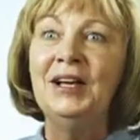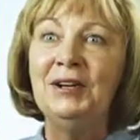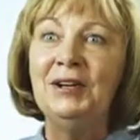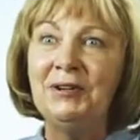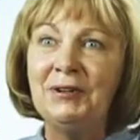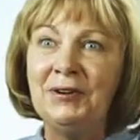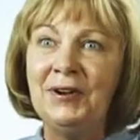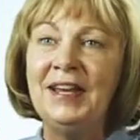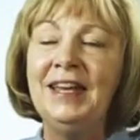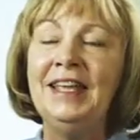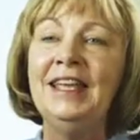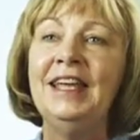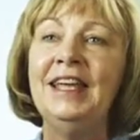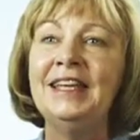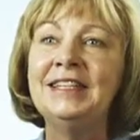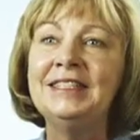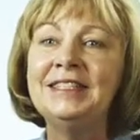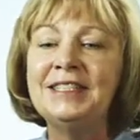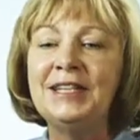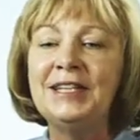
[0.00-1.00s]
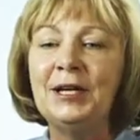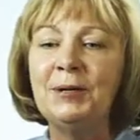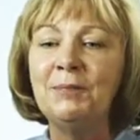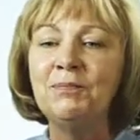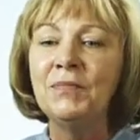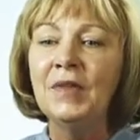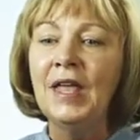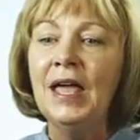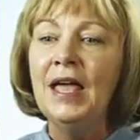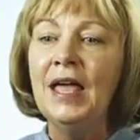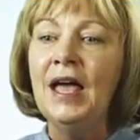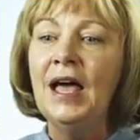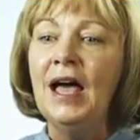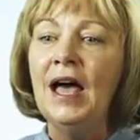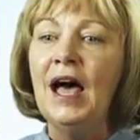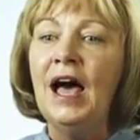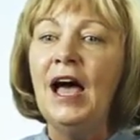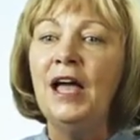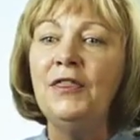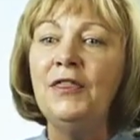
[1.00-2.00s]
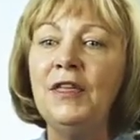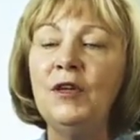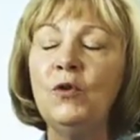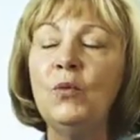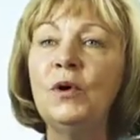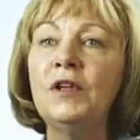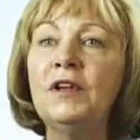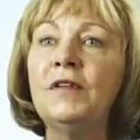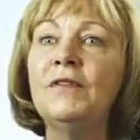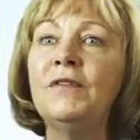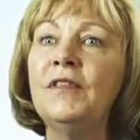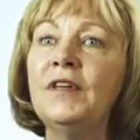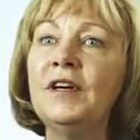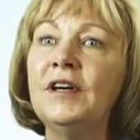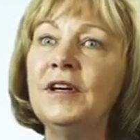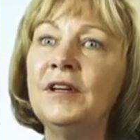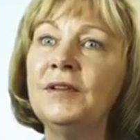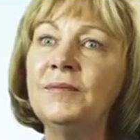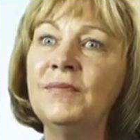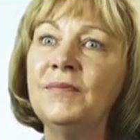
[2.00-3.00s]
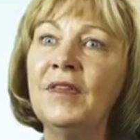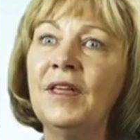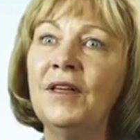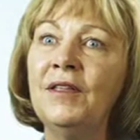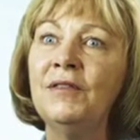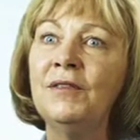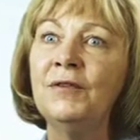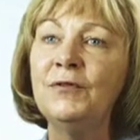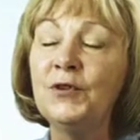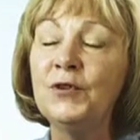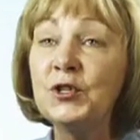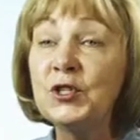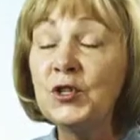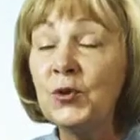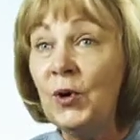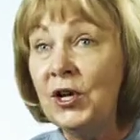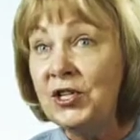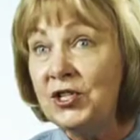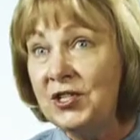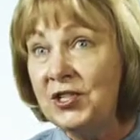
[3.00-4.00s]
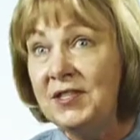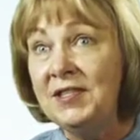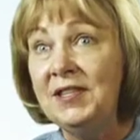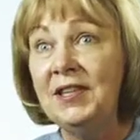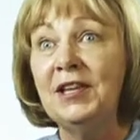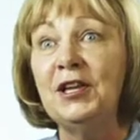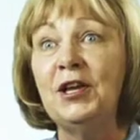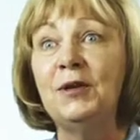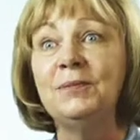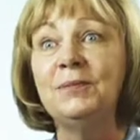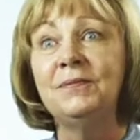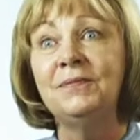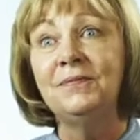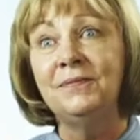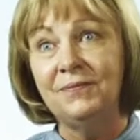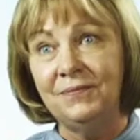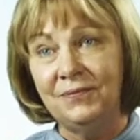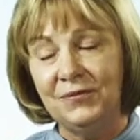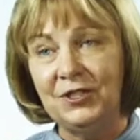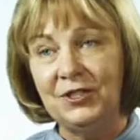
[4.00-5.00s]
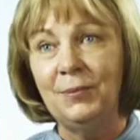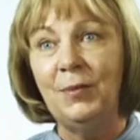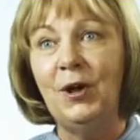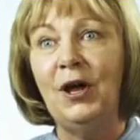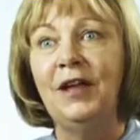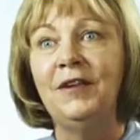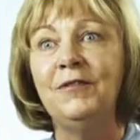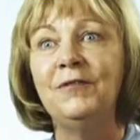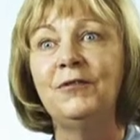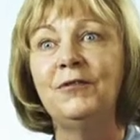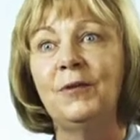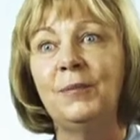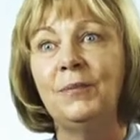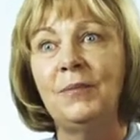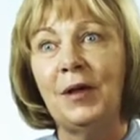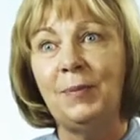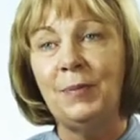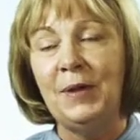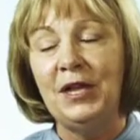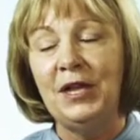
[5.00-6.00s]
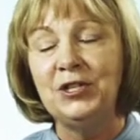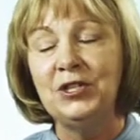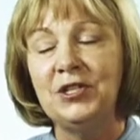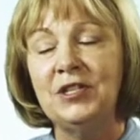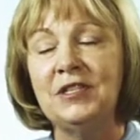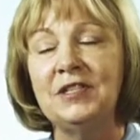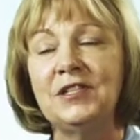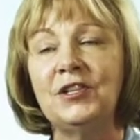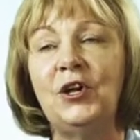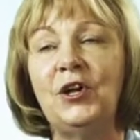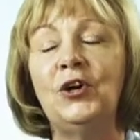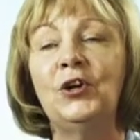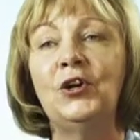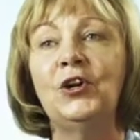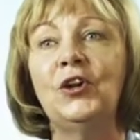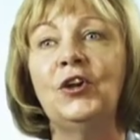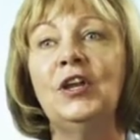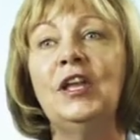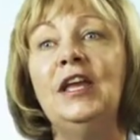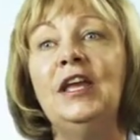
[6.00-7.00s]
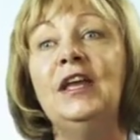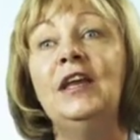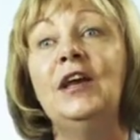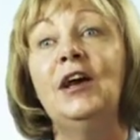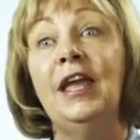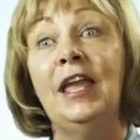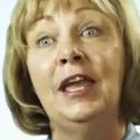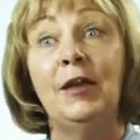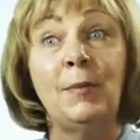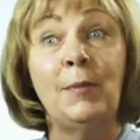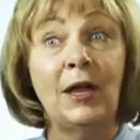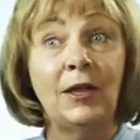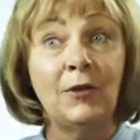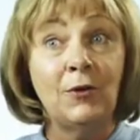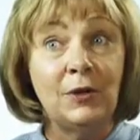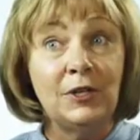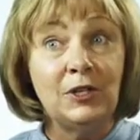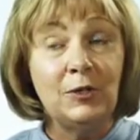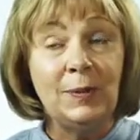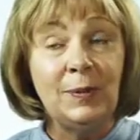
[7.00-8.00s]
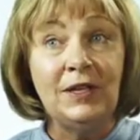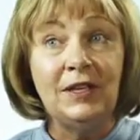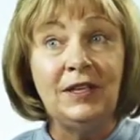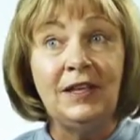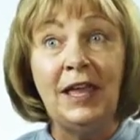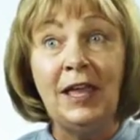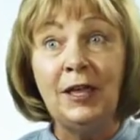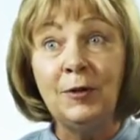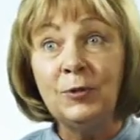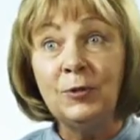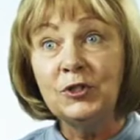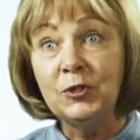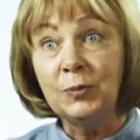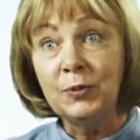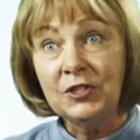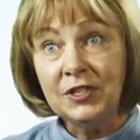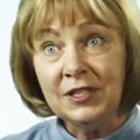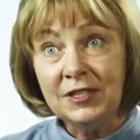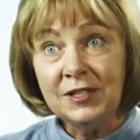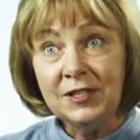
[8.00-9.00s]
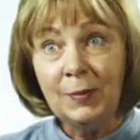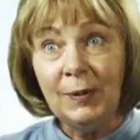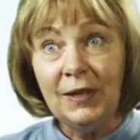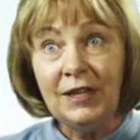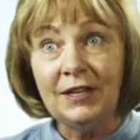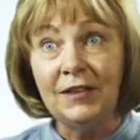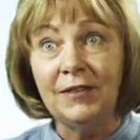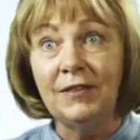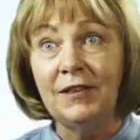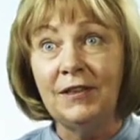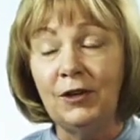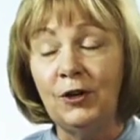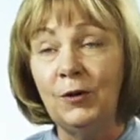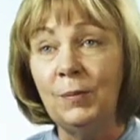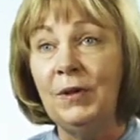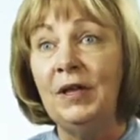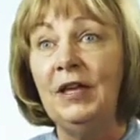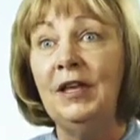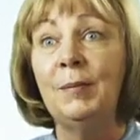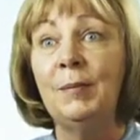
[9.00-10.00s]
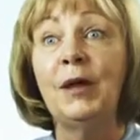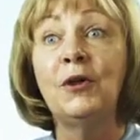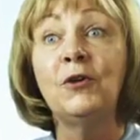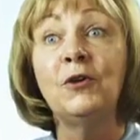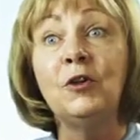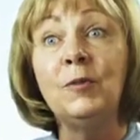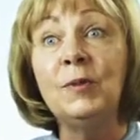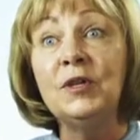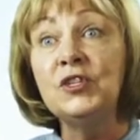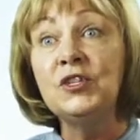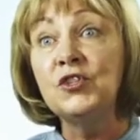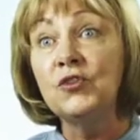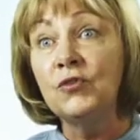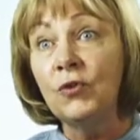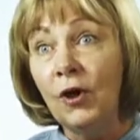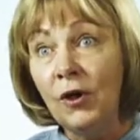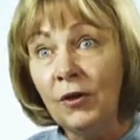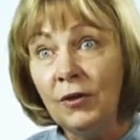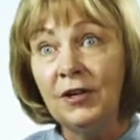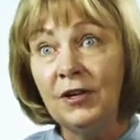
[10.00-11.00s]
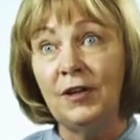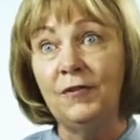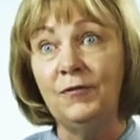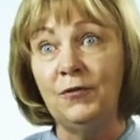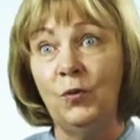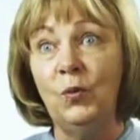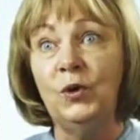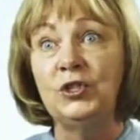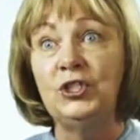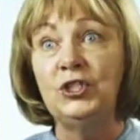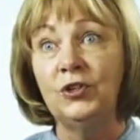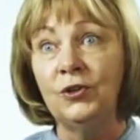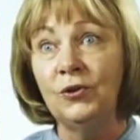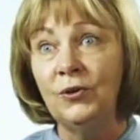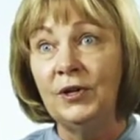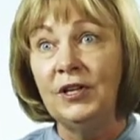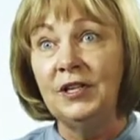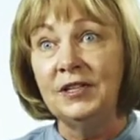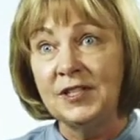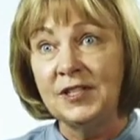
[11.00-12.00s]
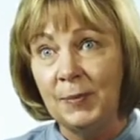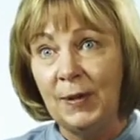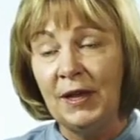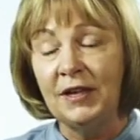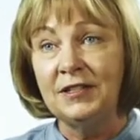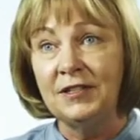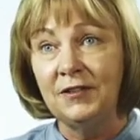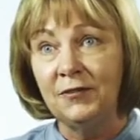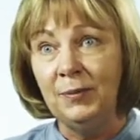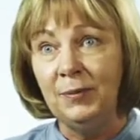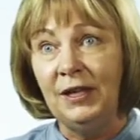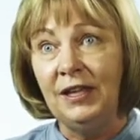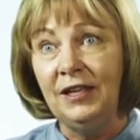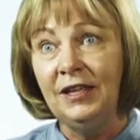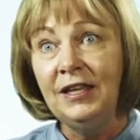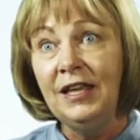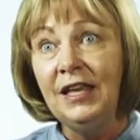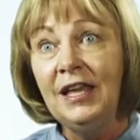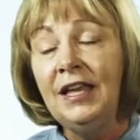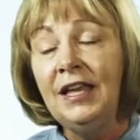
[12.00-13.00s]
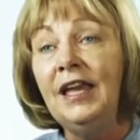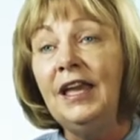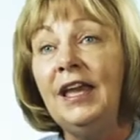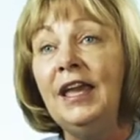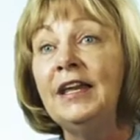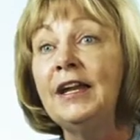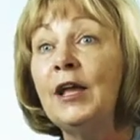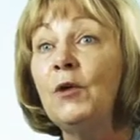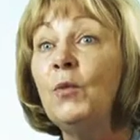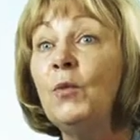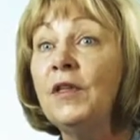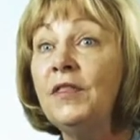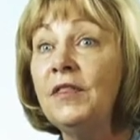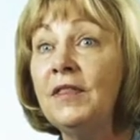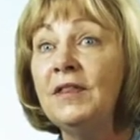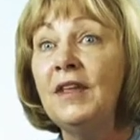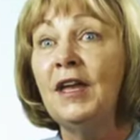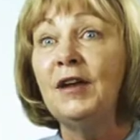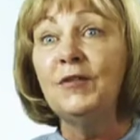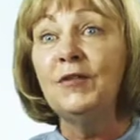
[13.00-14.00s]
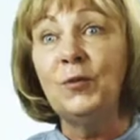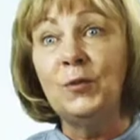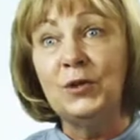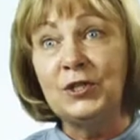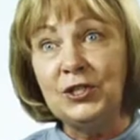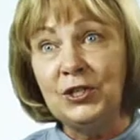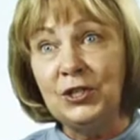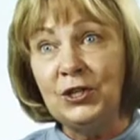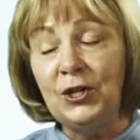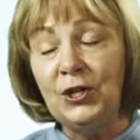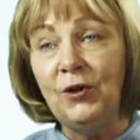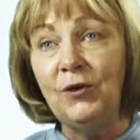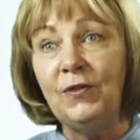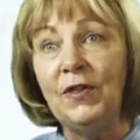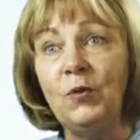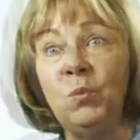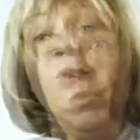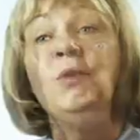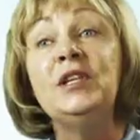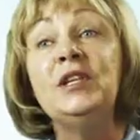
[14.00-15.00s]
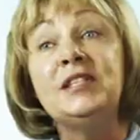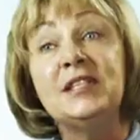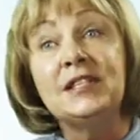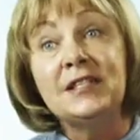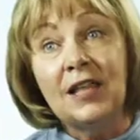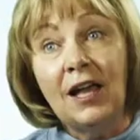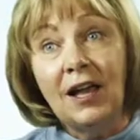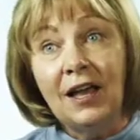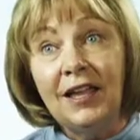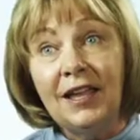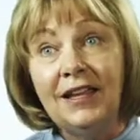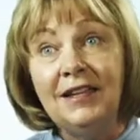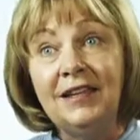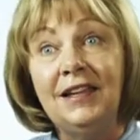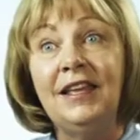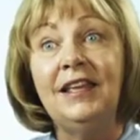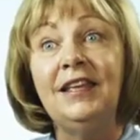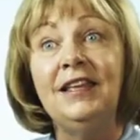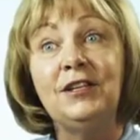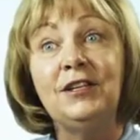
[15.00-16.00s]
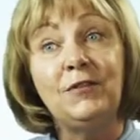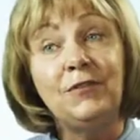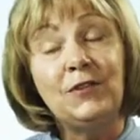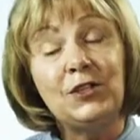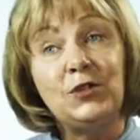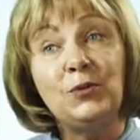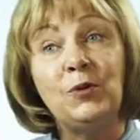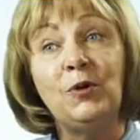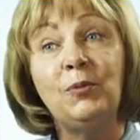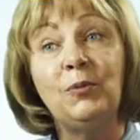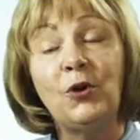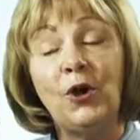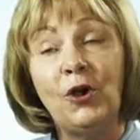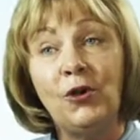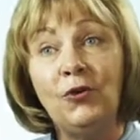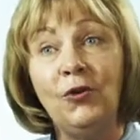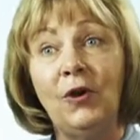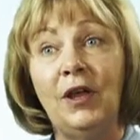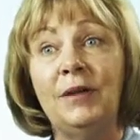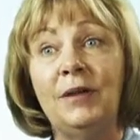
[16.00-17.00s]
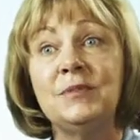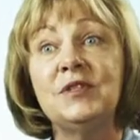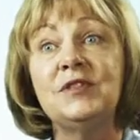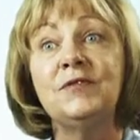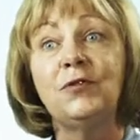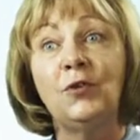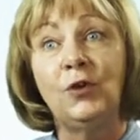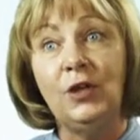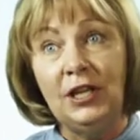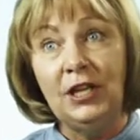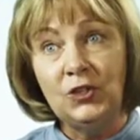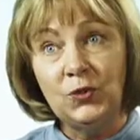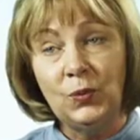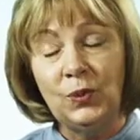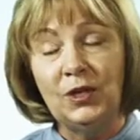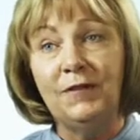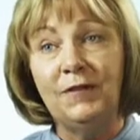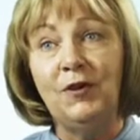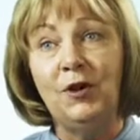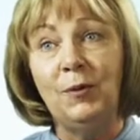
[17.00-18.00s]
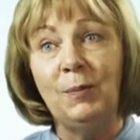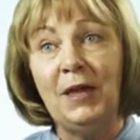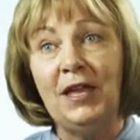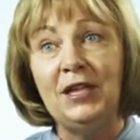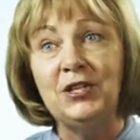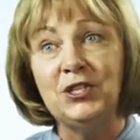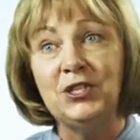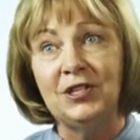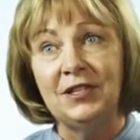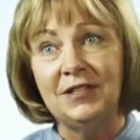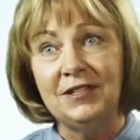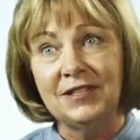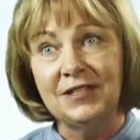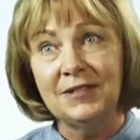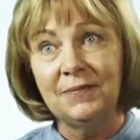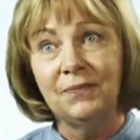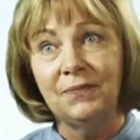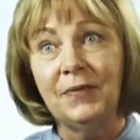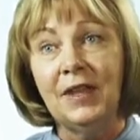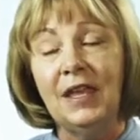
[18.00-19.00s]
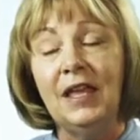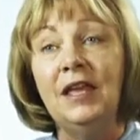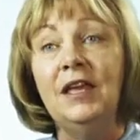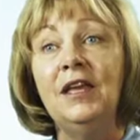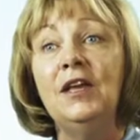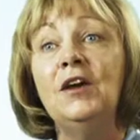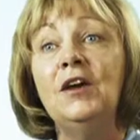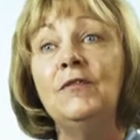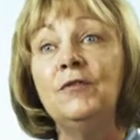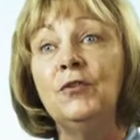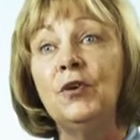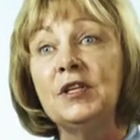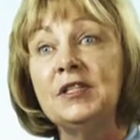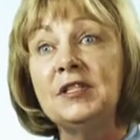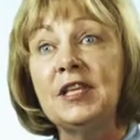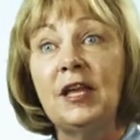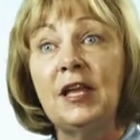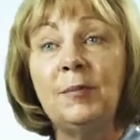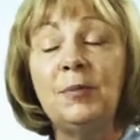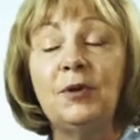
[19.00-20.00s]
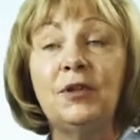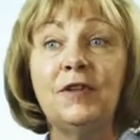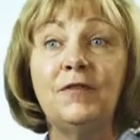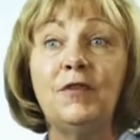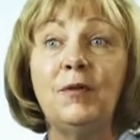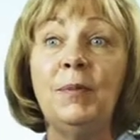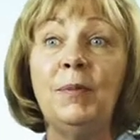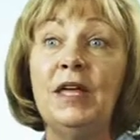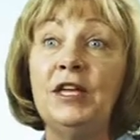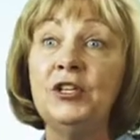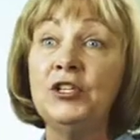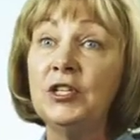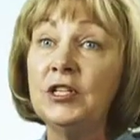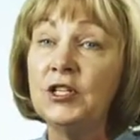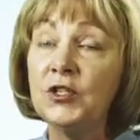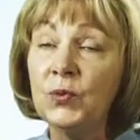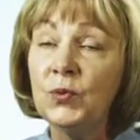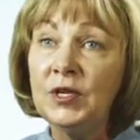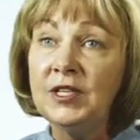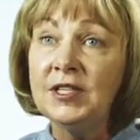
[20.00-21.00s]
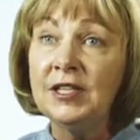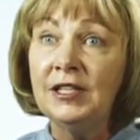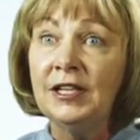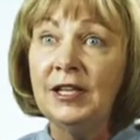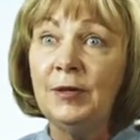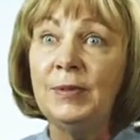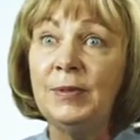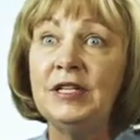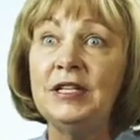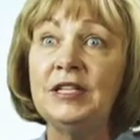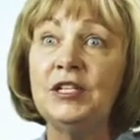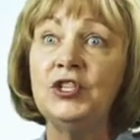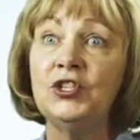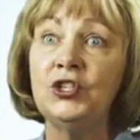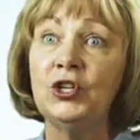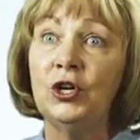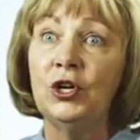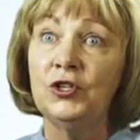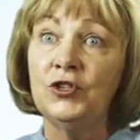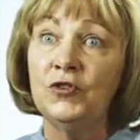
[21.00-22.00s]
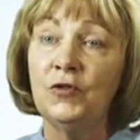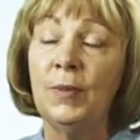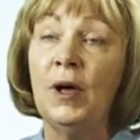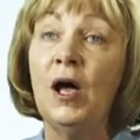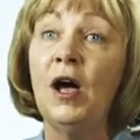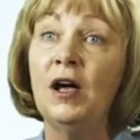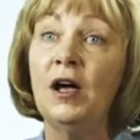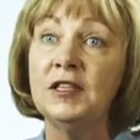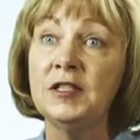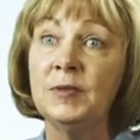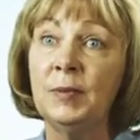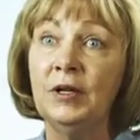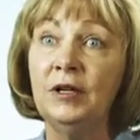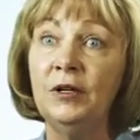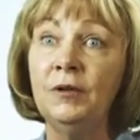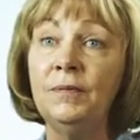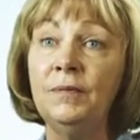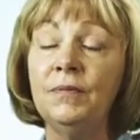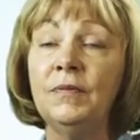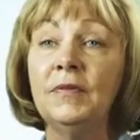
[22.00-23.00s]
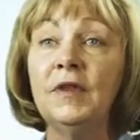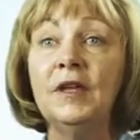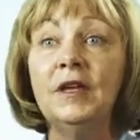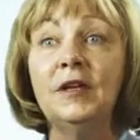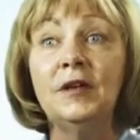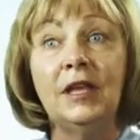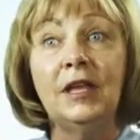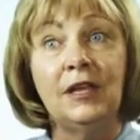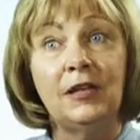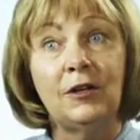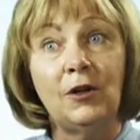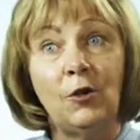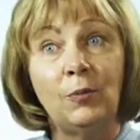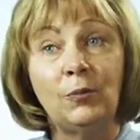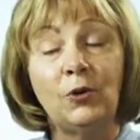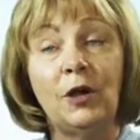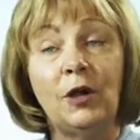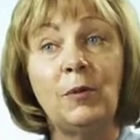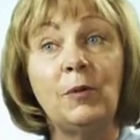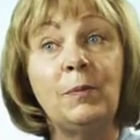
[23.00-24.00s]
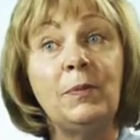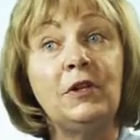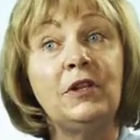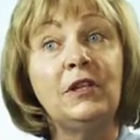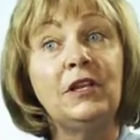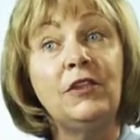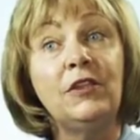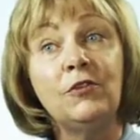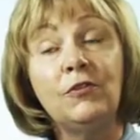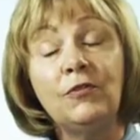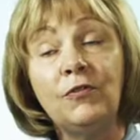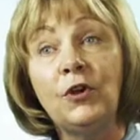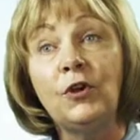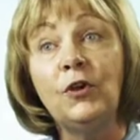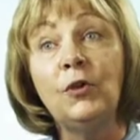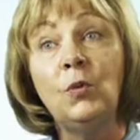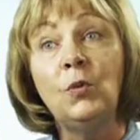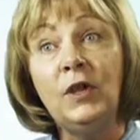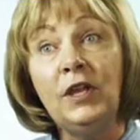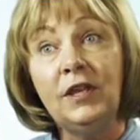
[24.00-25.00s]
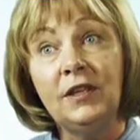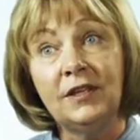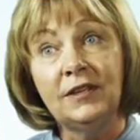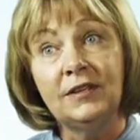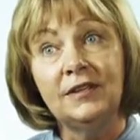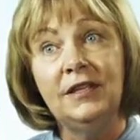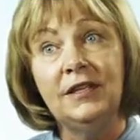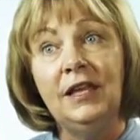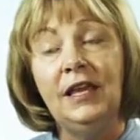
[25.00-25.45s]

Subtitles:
alrighty, and I think one of the first questions that come to mind from my patients are, am I going to be able to participate in therapy? Am I going to be strong enough for what you're going to expect of me? And I want everyone to know that we design individual programs for each one of our patients. For example, if a patient has recently been discharged from a hospital, in all probability they're very weak,